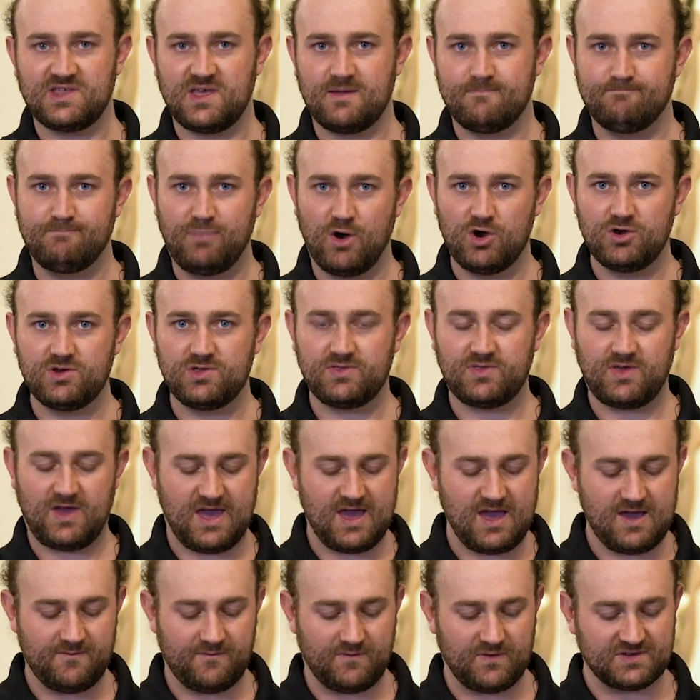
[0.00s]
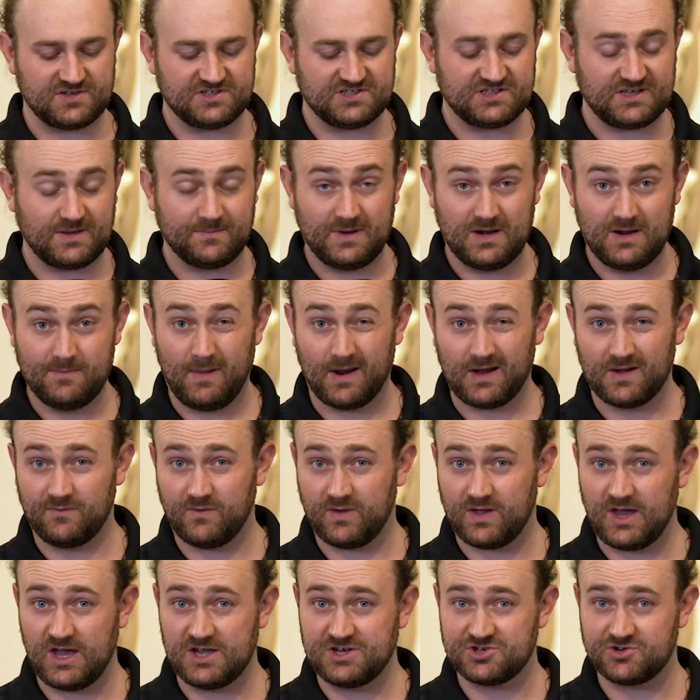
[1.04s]
They both have a similar
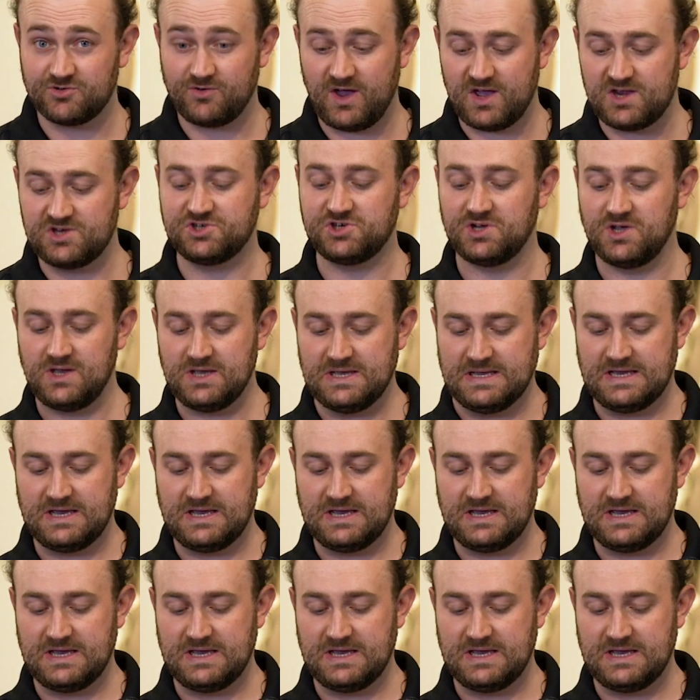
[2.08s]
magnification range,